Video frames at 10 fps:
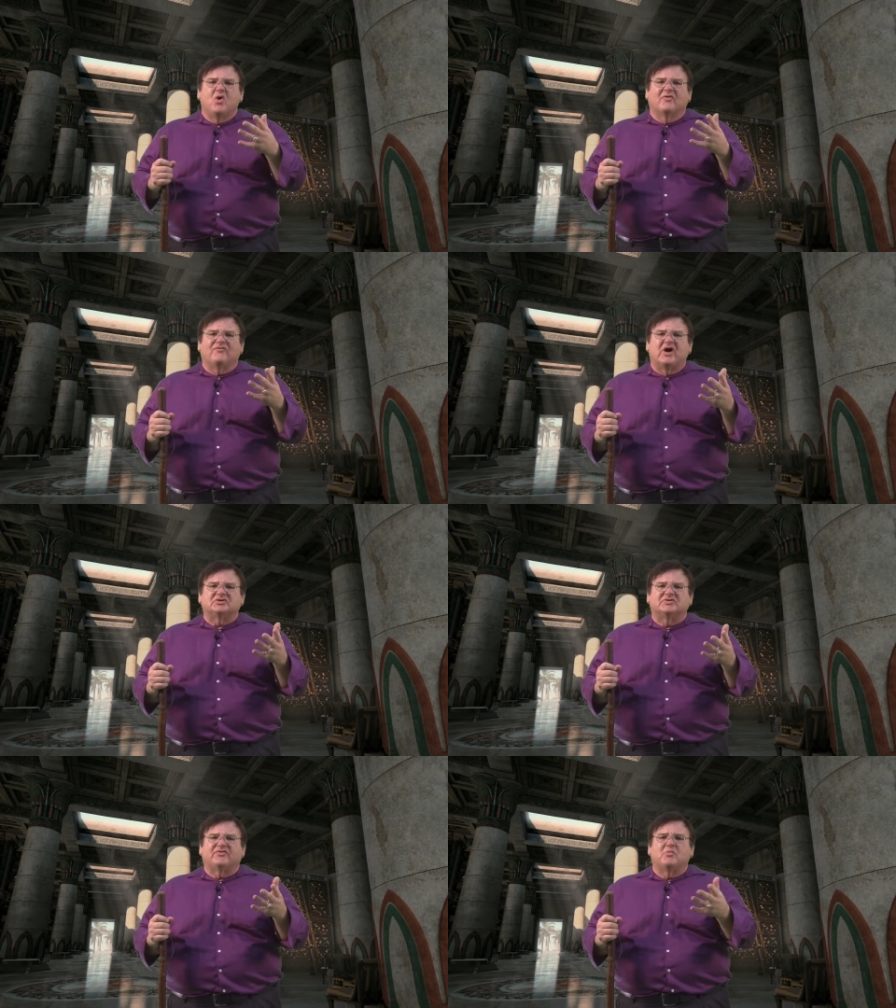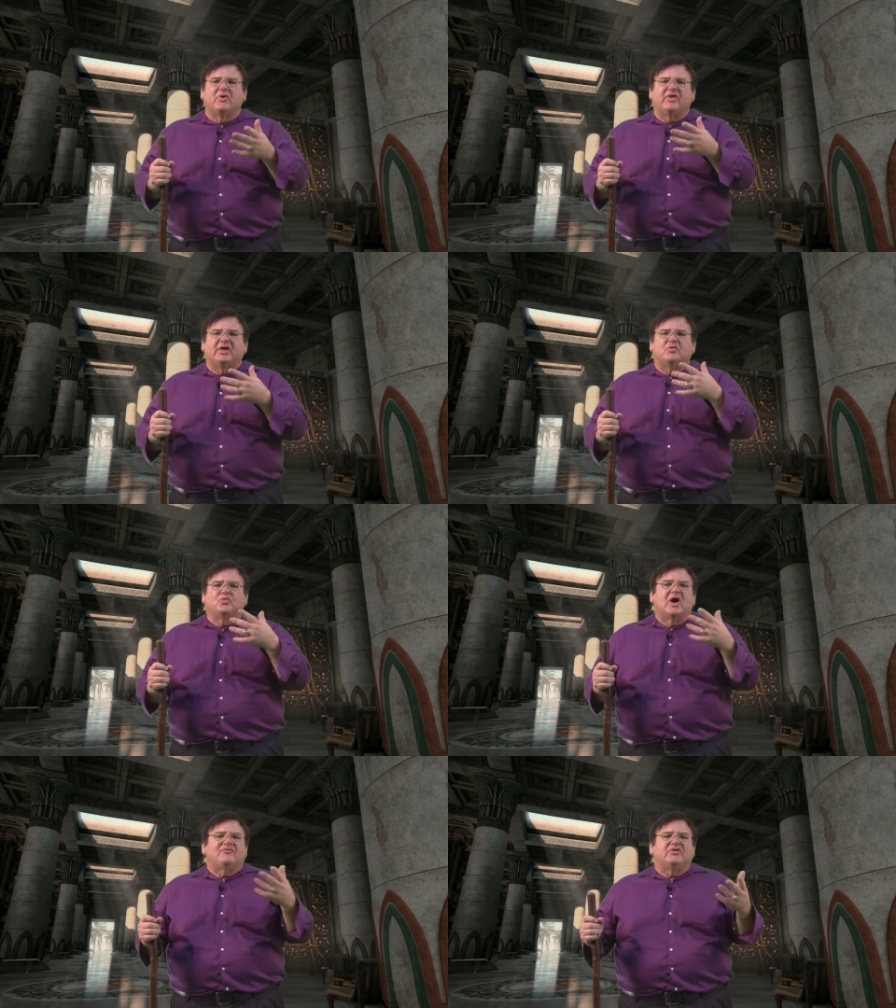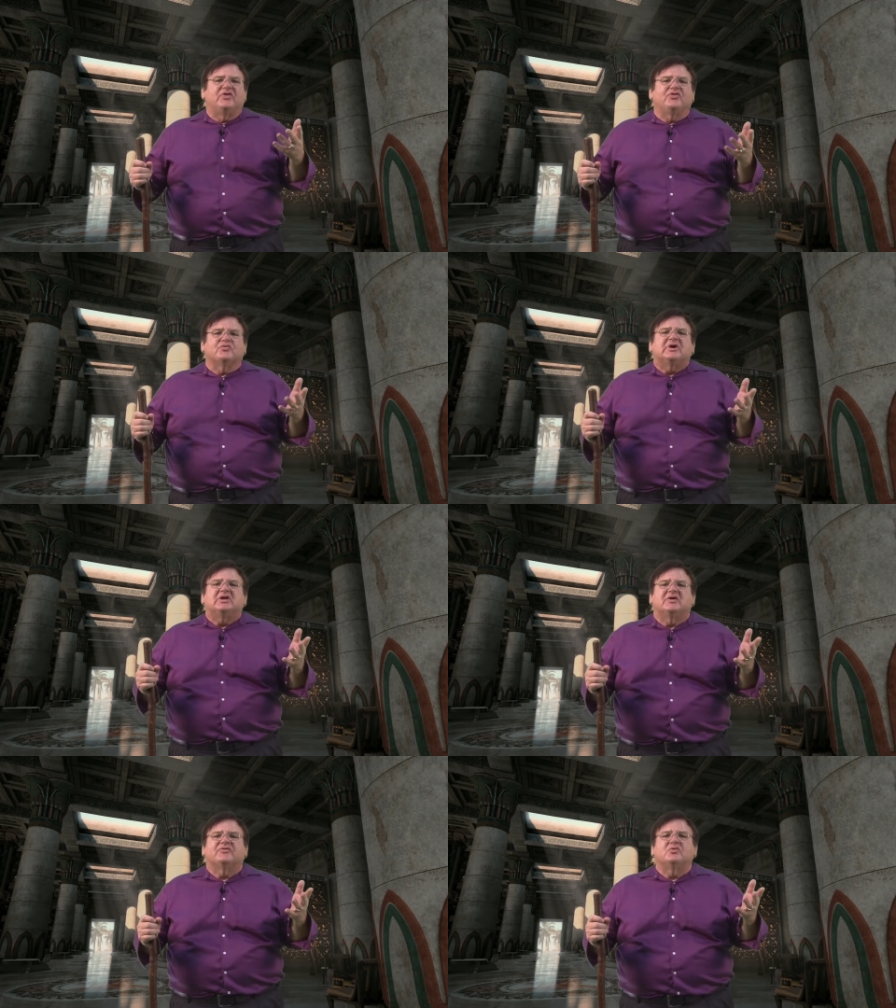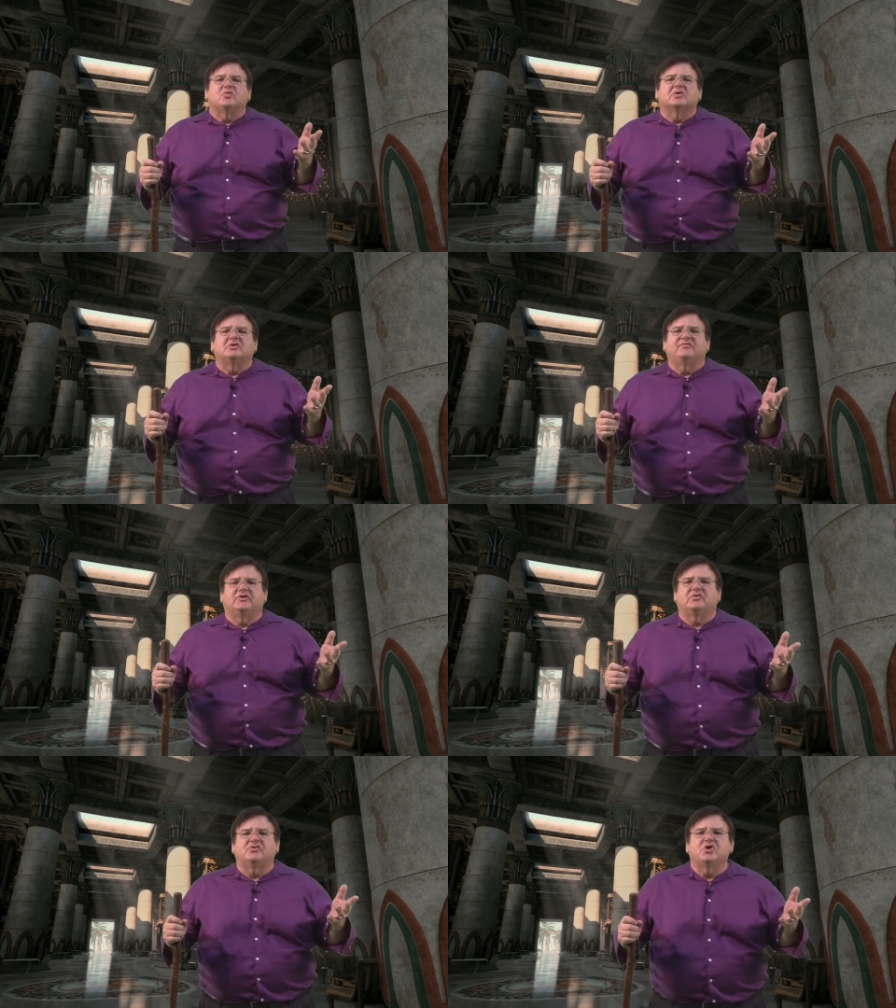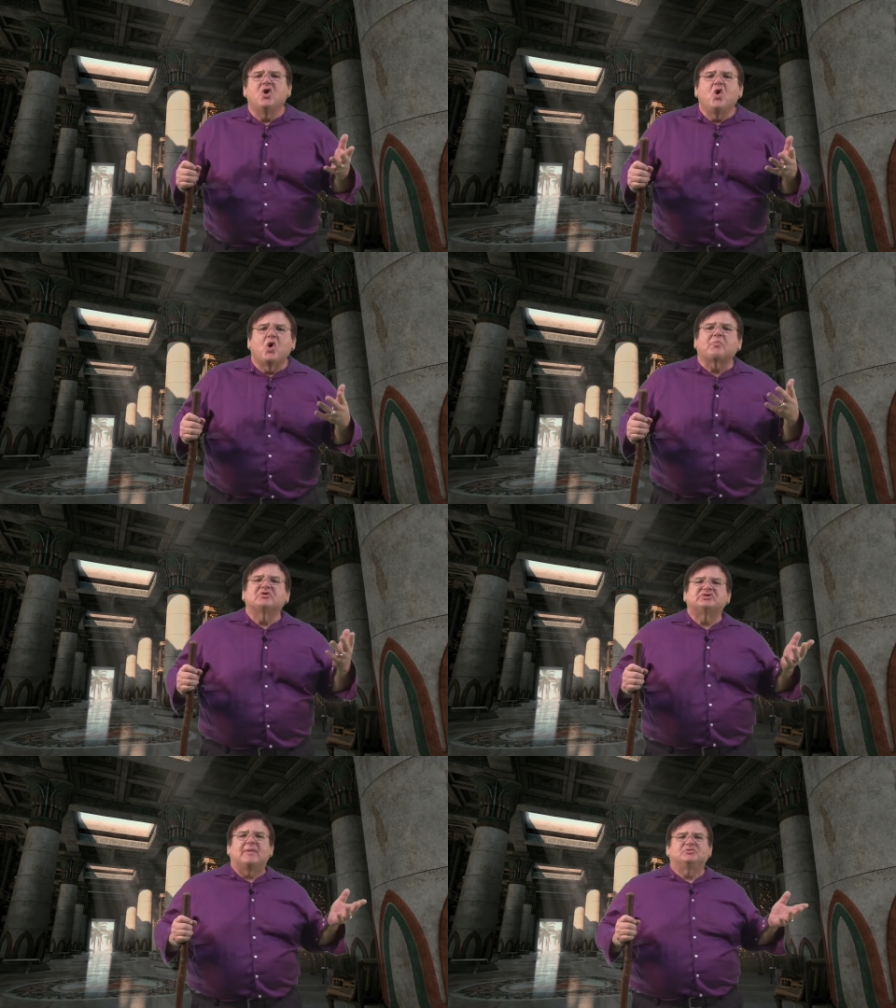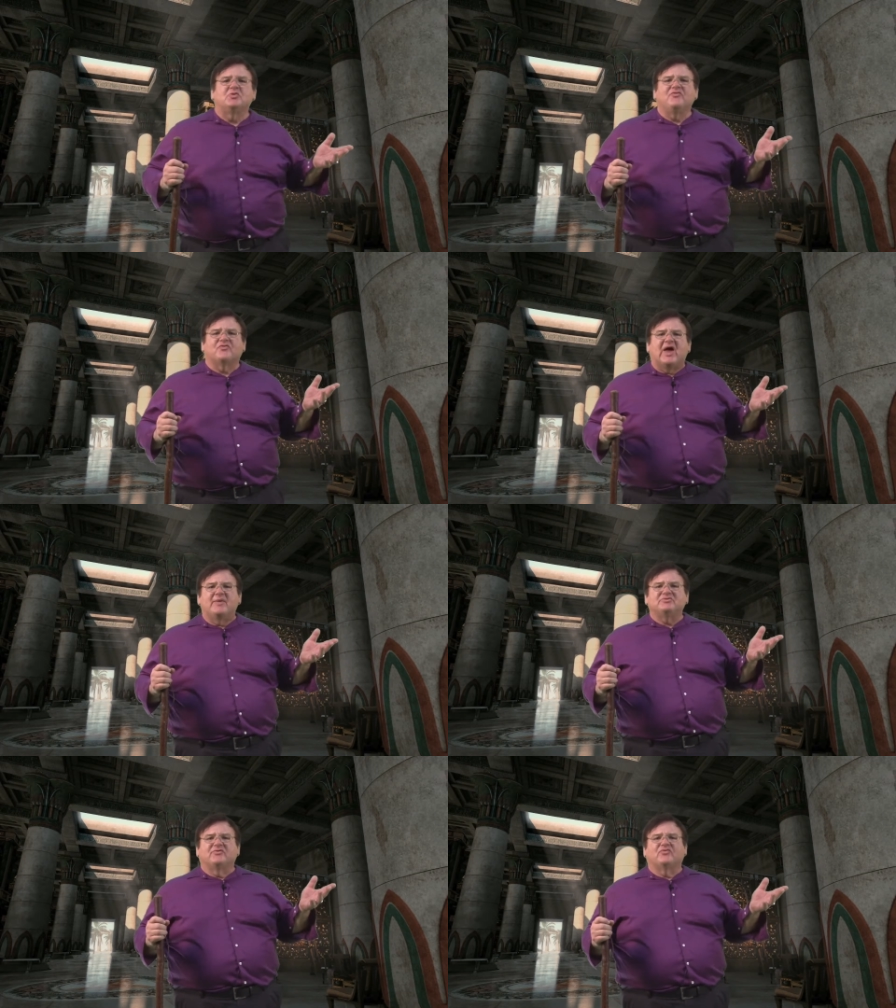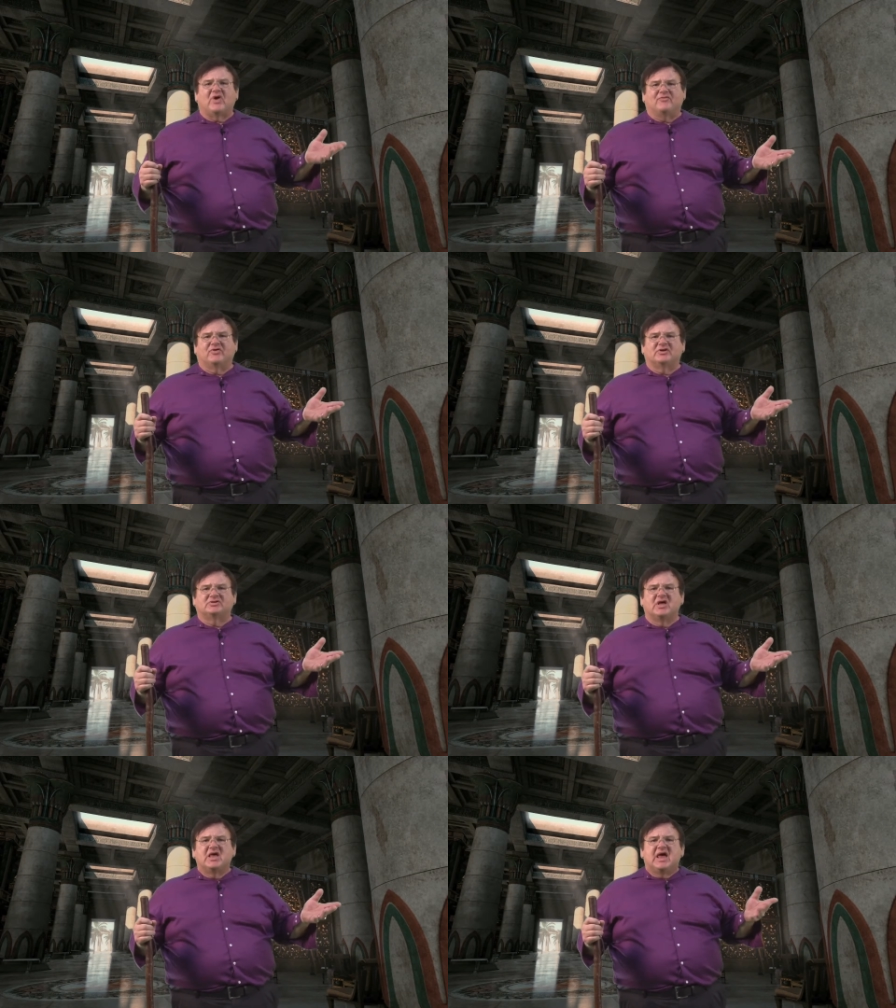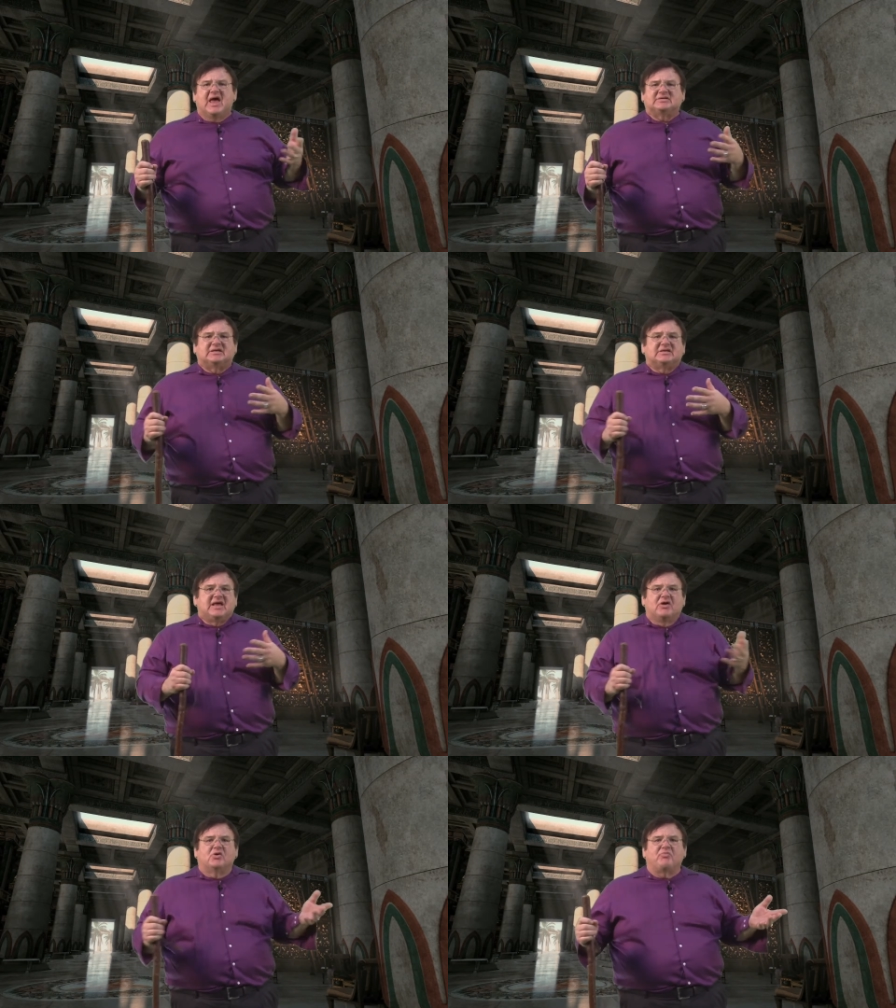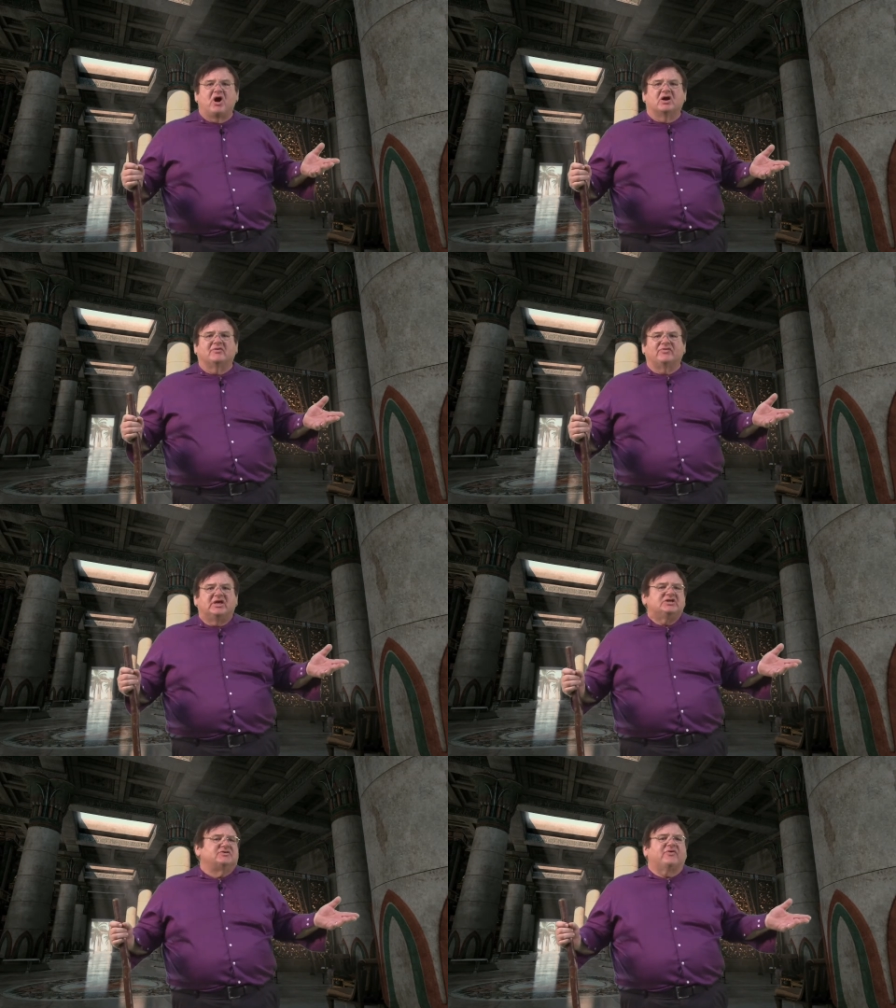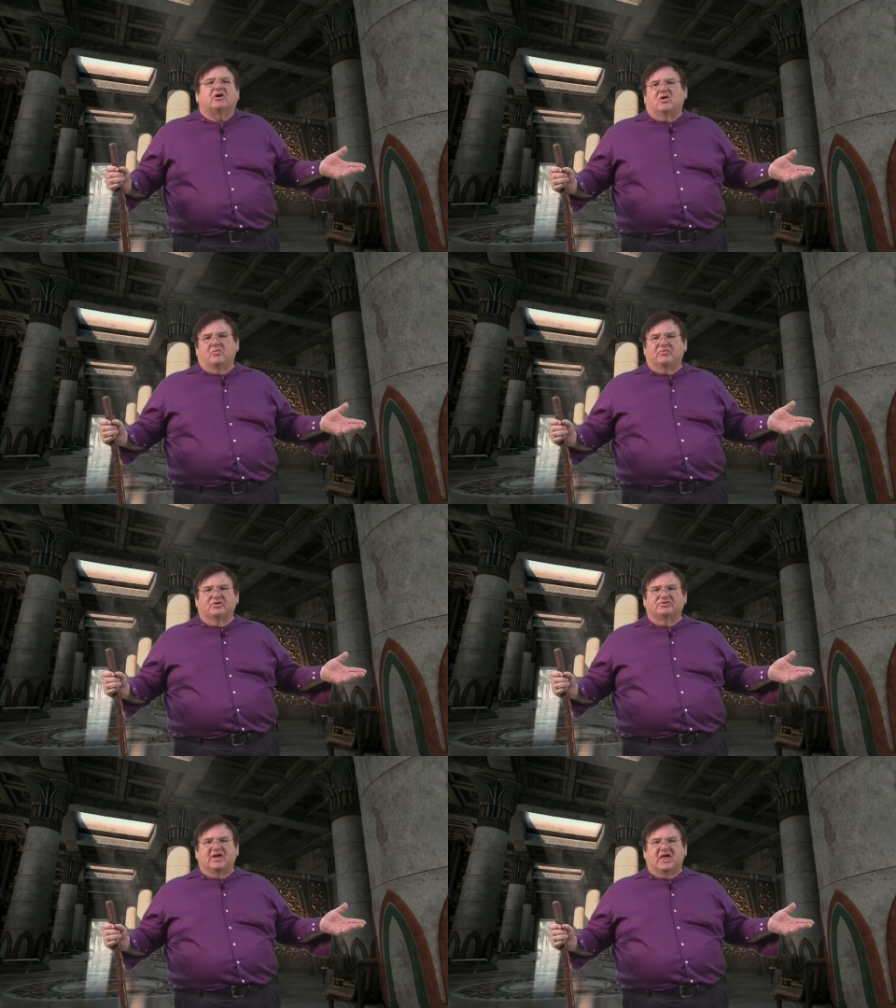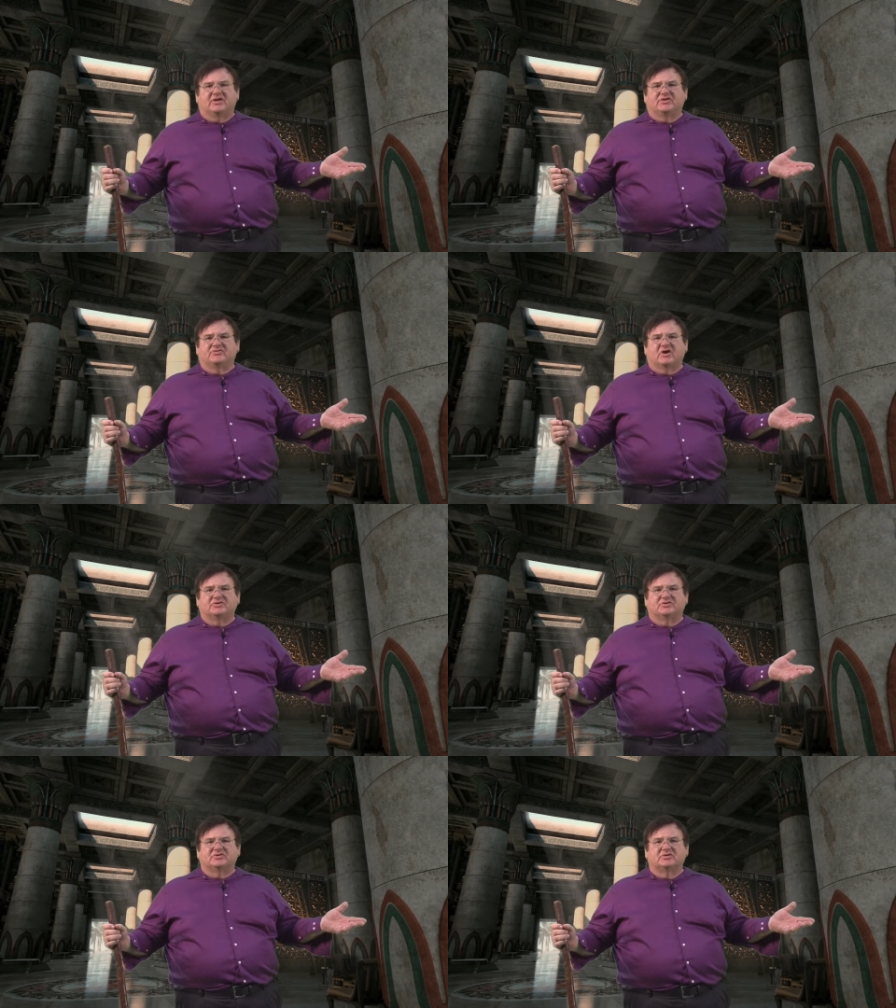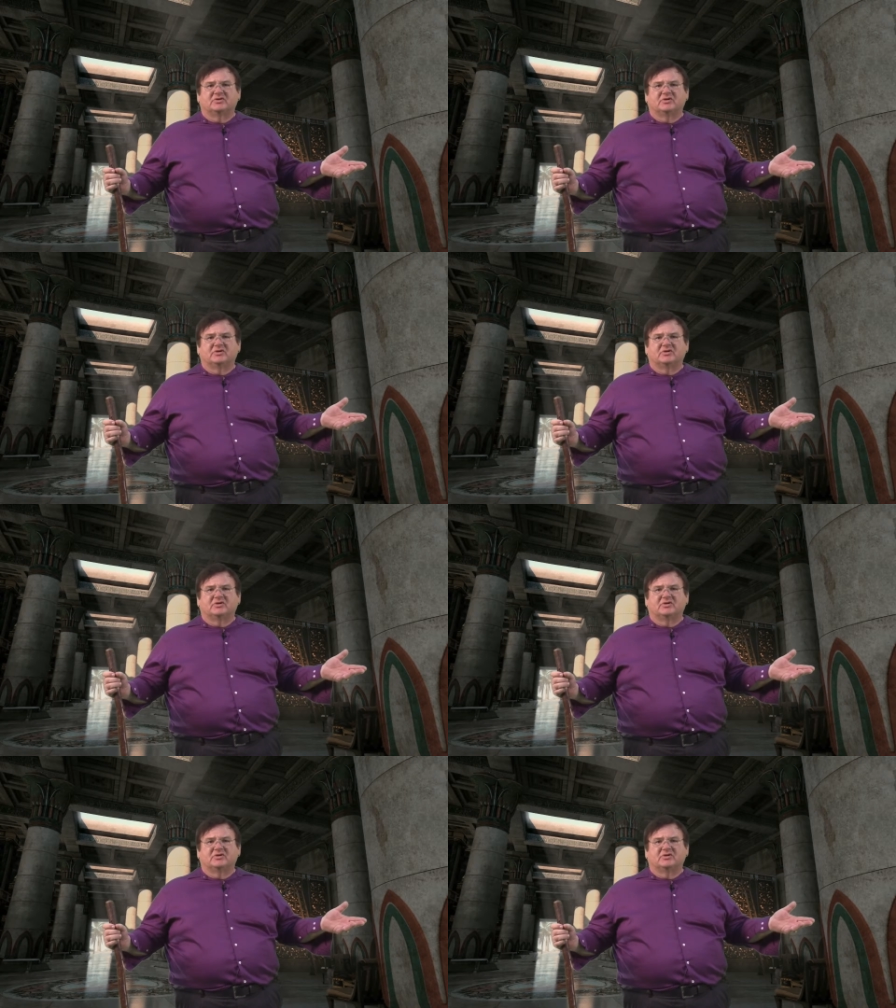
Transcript: or function from within roughly three different worldviews or perceptual frames of reference as an integral part of each of our own personality structures.